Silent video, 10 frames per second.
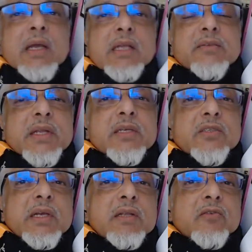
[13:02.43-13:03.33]
It is very
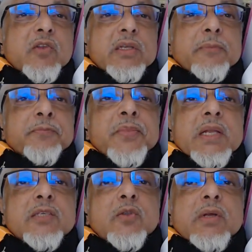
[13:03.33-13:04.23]
sad and tragic.
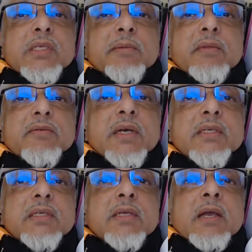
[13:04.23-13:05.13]
Let's look at some of the
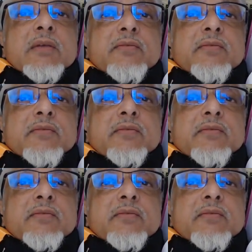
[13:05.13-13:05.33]
verses.